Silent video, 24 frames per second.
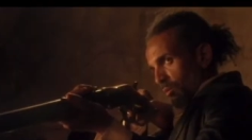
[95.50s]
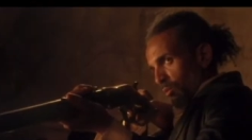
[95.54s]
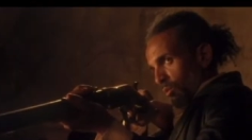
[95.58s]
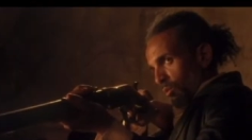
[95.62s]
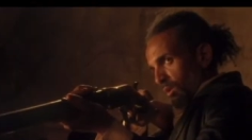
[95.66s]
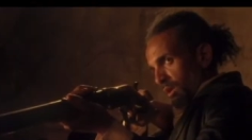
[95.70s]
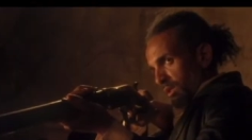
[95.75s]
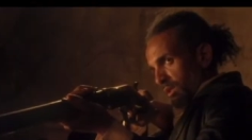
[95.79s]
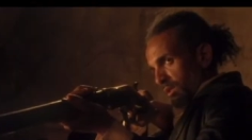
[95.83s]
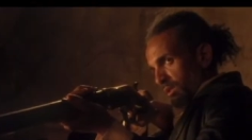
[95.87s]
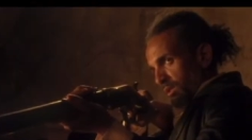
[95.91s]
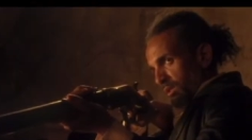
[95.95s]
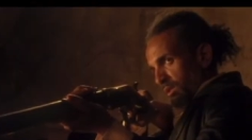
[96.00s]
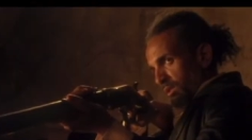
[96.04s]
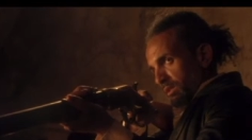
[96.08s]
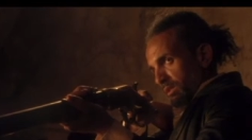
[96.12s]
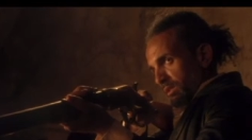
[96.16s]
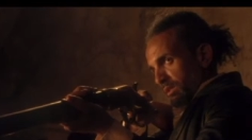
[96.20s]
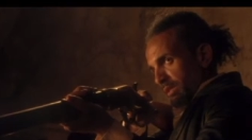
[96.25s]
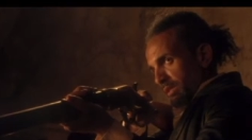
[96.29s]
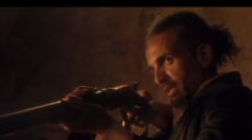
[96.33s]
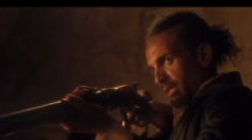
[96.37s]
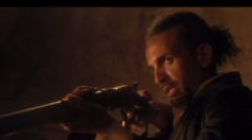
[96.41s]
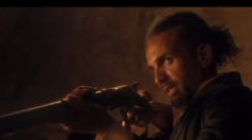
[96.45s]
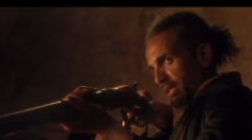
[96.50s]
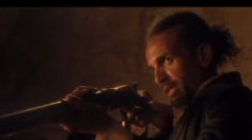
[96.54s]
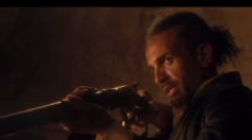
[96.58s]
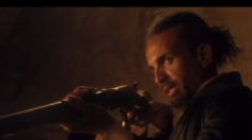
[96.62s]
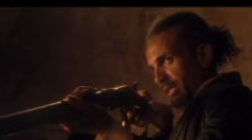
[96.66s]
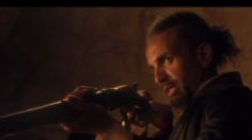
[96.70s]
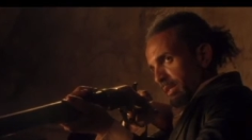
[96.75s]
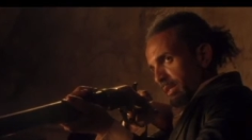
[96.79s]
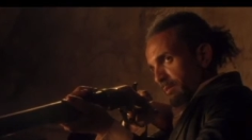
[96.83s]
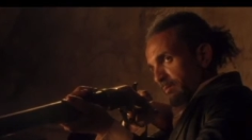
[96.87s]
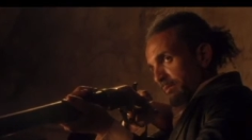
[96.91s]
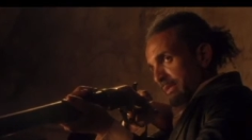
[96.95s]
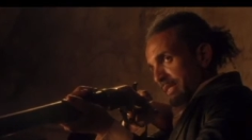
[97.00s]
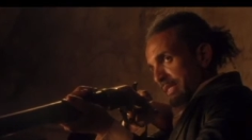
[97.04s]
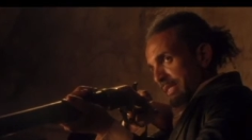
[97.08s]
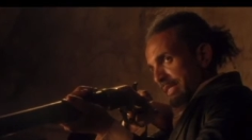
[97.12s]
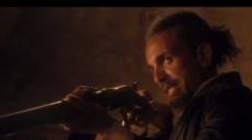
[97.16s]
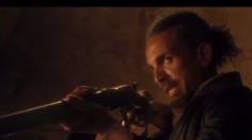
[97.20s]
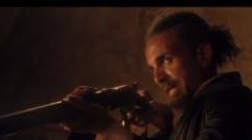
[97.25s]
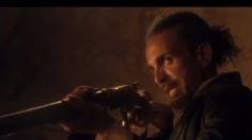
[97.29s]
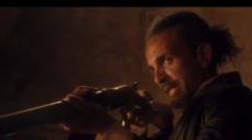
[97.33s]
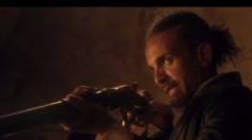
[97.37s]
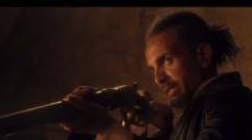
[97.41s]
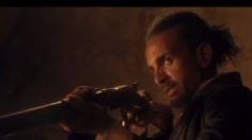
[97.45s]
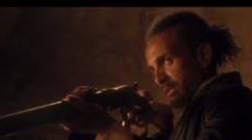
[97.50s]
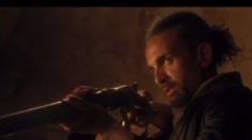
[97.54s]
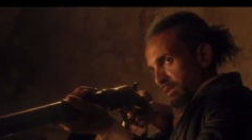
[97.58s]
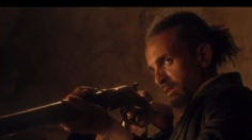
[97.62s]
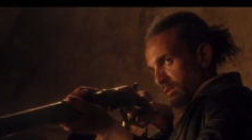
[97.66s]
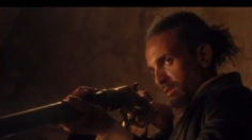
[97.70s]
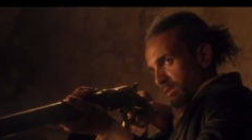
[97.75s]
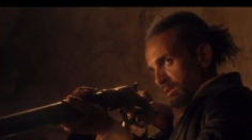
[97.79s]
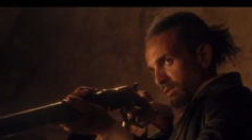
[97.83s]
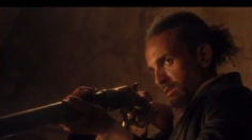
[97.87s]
I want him dead.